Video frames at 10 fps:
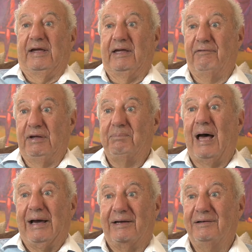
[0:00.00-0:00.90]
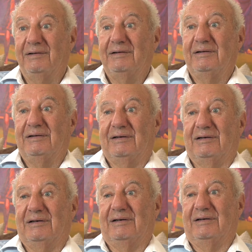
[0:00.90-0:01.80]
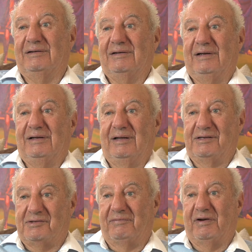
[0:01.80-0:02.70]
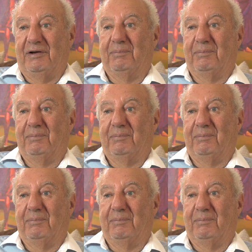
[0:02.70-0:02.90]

Giving back is a very